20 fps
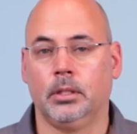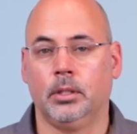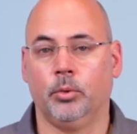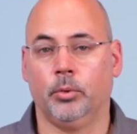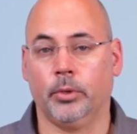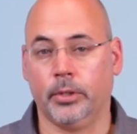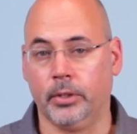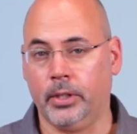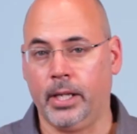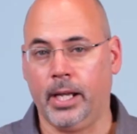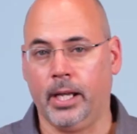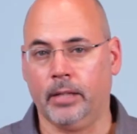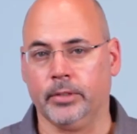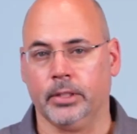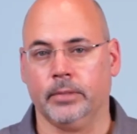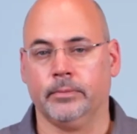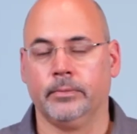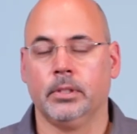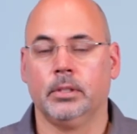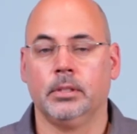Well, there you have
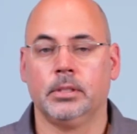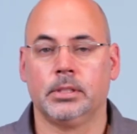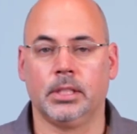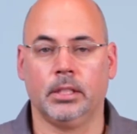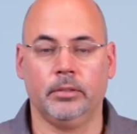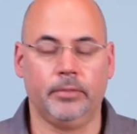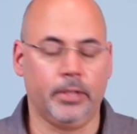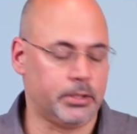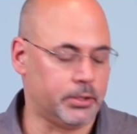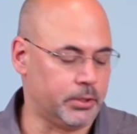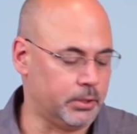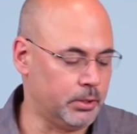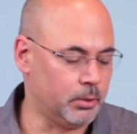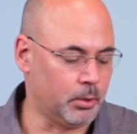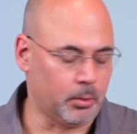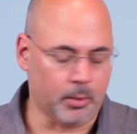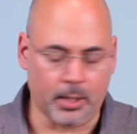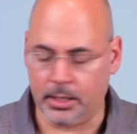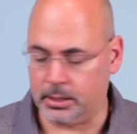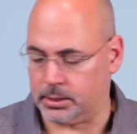it. Synovate's new
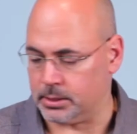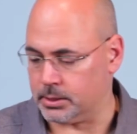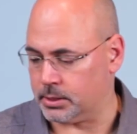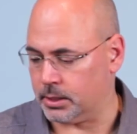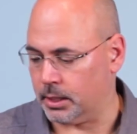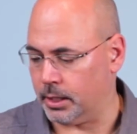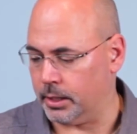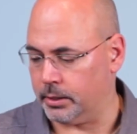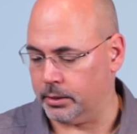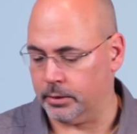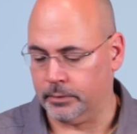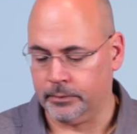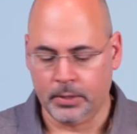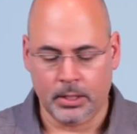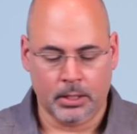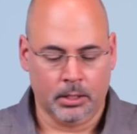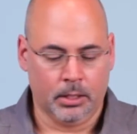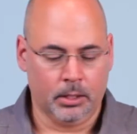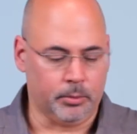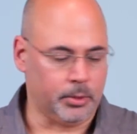Horizon slider
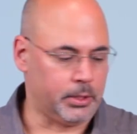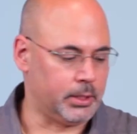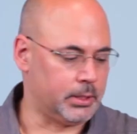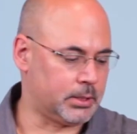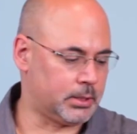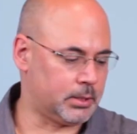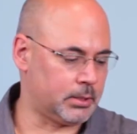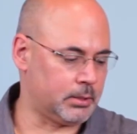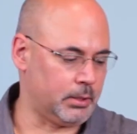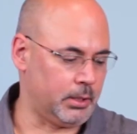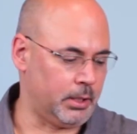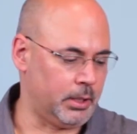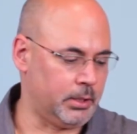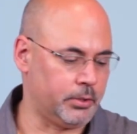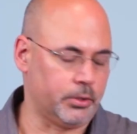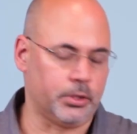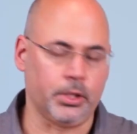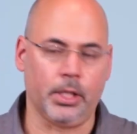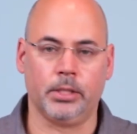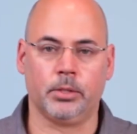with its
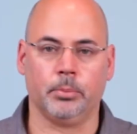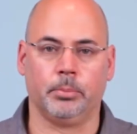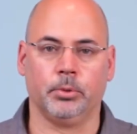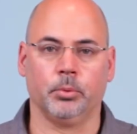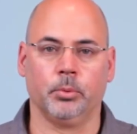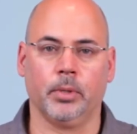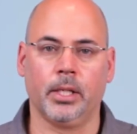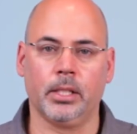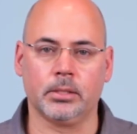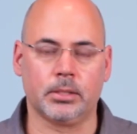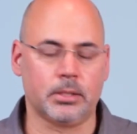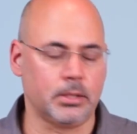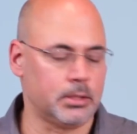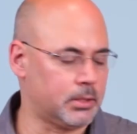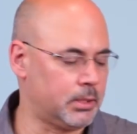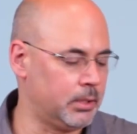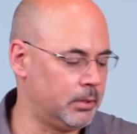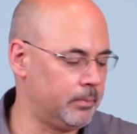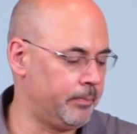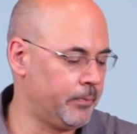interchangeable rail
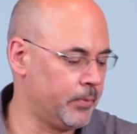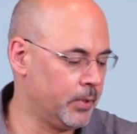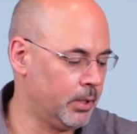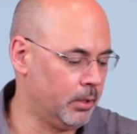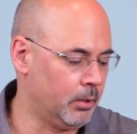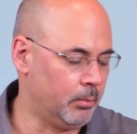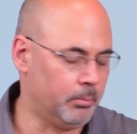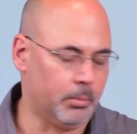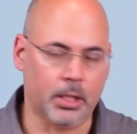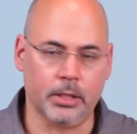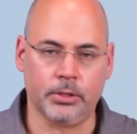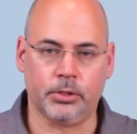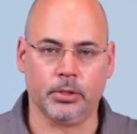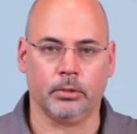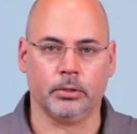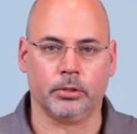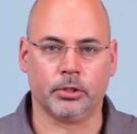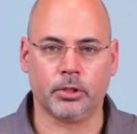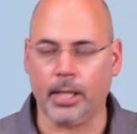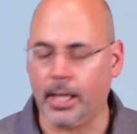system,
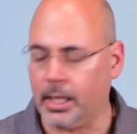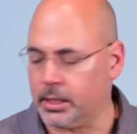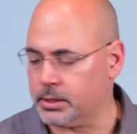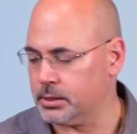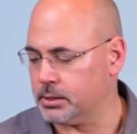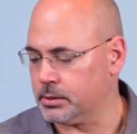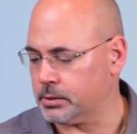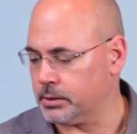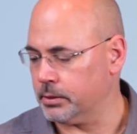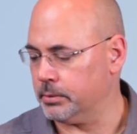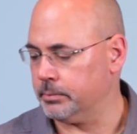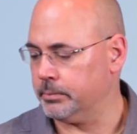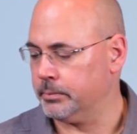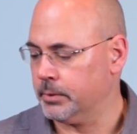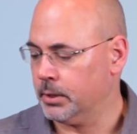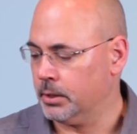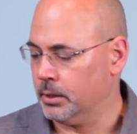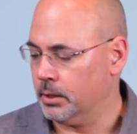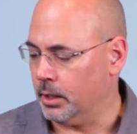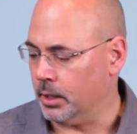modular track system,
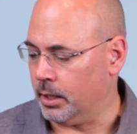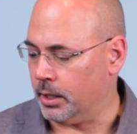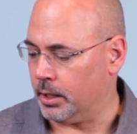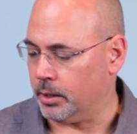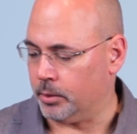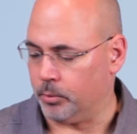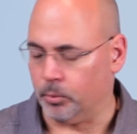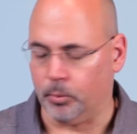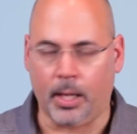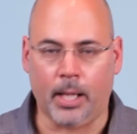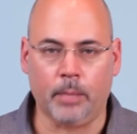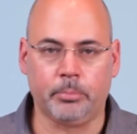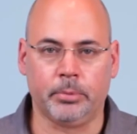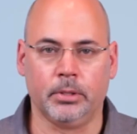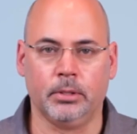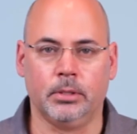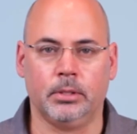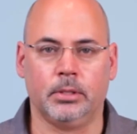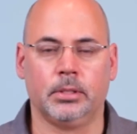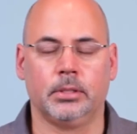
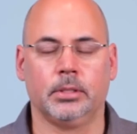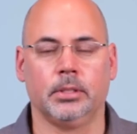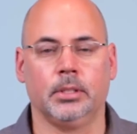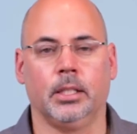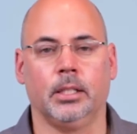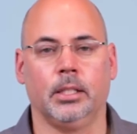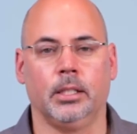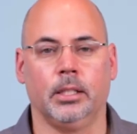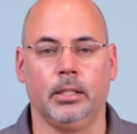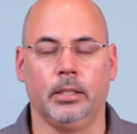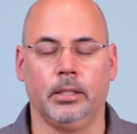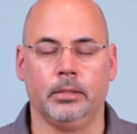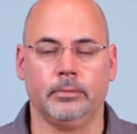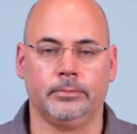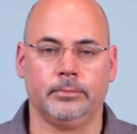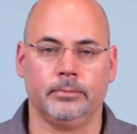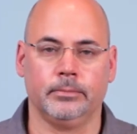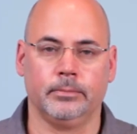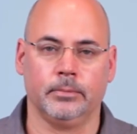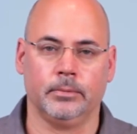rapid
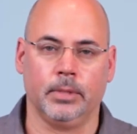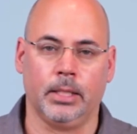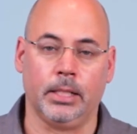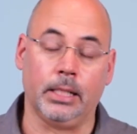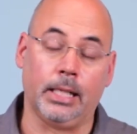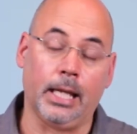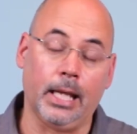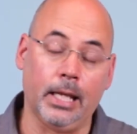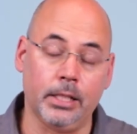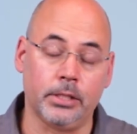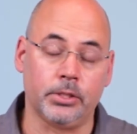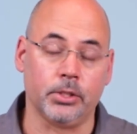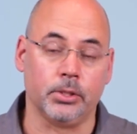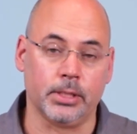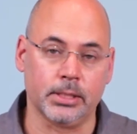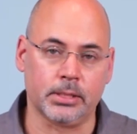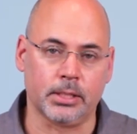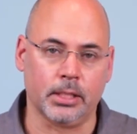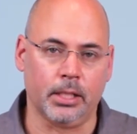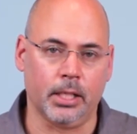engage and
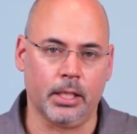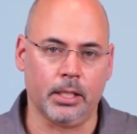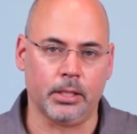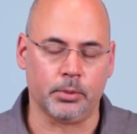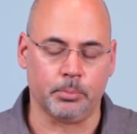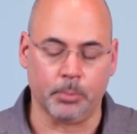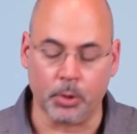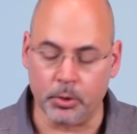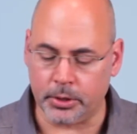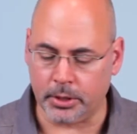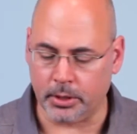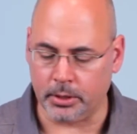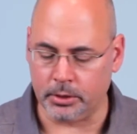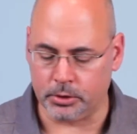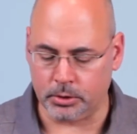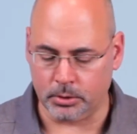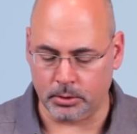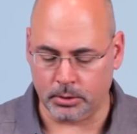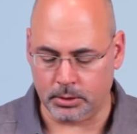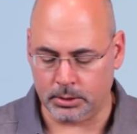disengage motion
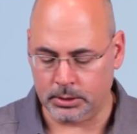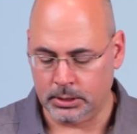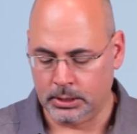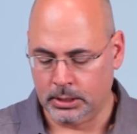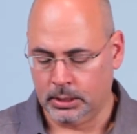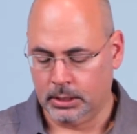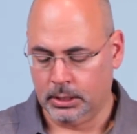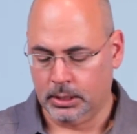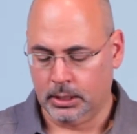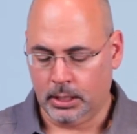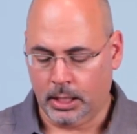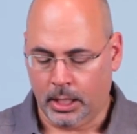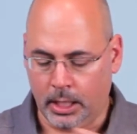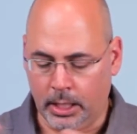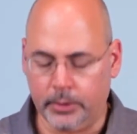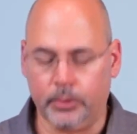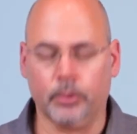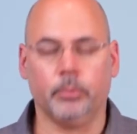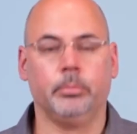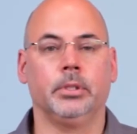control,
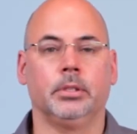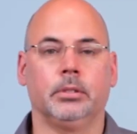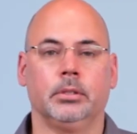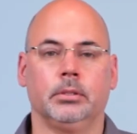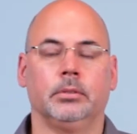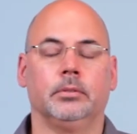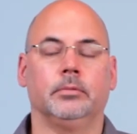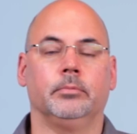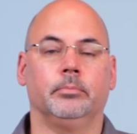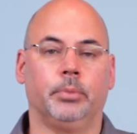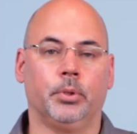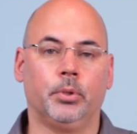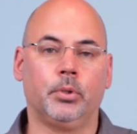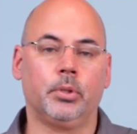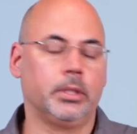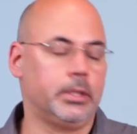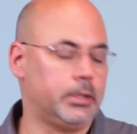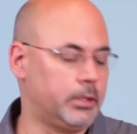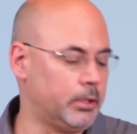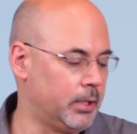100 mil bowl
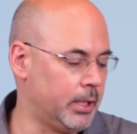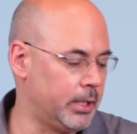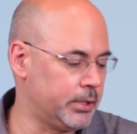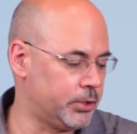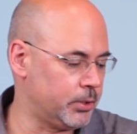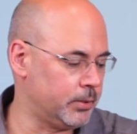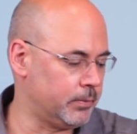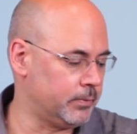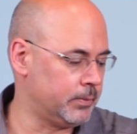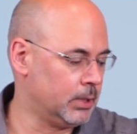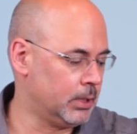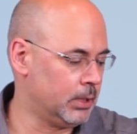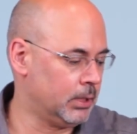integration,